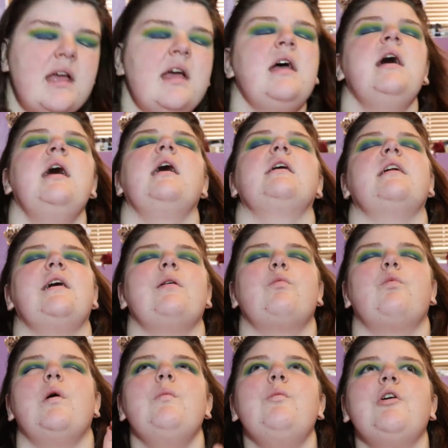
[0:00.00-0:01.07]
And I
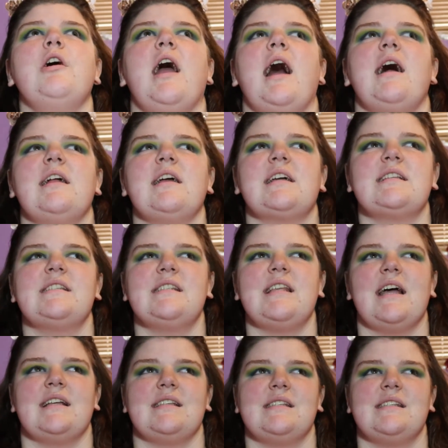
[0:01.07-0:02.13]
have one more ALEKS
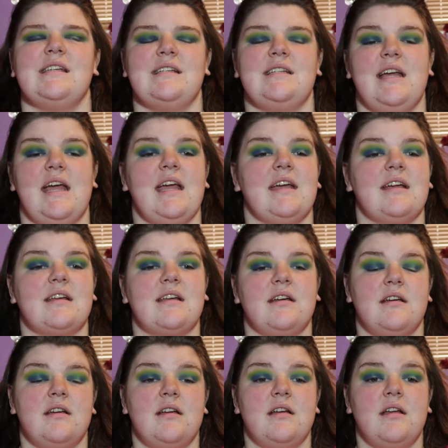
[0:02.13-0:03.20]
test to take.
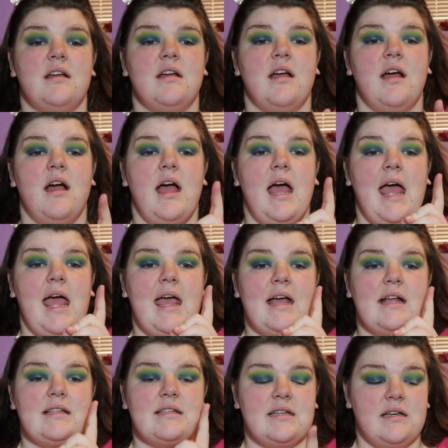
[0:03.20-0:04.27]

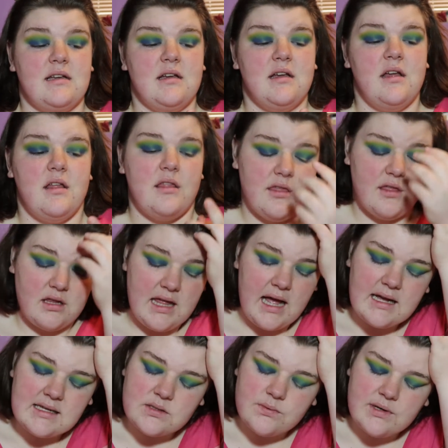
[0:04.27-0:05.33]
And the
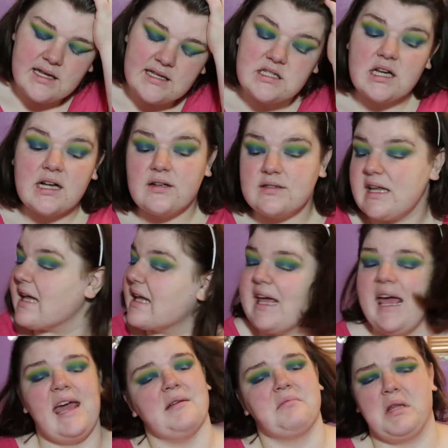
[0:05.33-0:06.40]
last one I took, I was like,
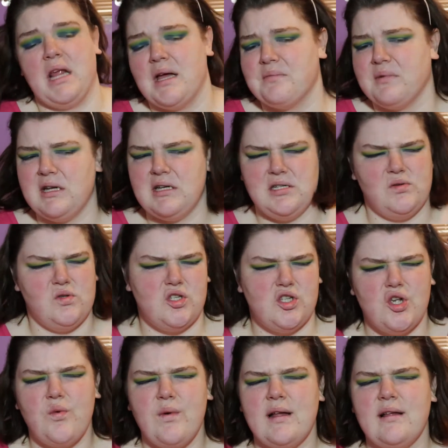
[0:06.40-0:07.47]
okay, I'm going to do
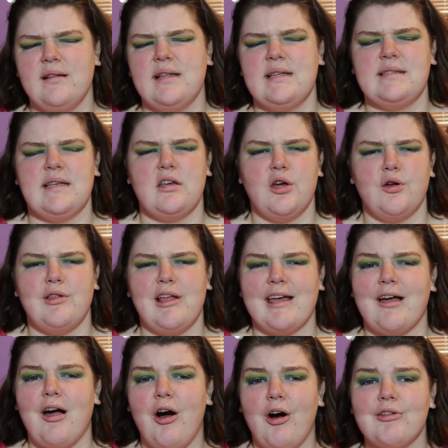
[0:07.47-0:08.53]
so well on this. I know
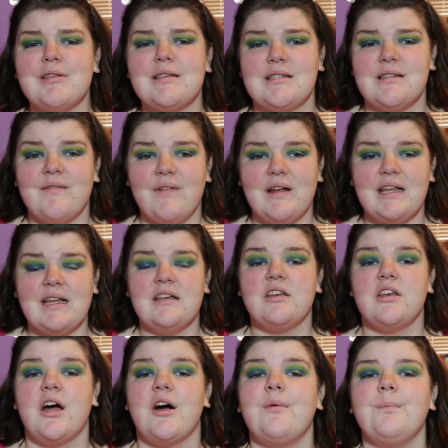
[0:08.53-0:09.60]
like all the stuff I need to
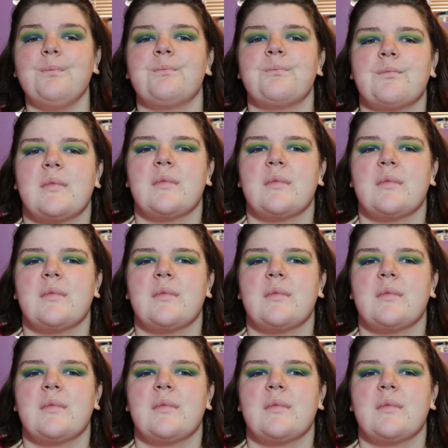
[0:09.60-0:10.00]
know.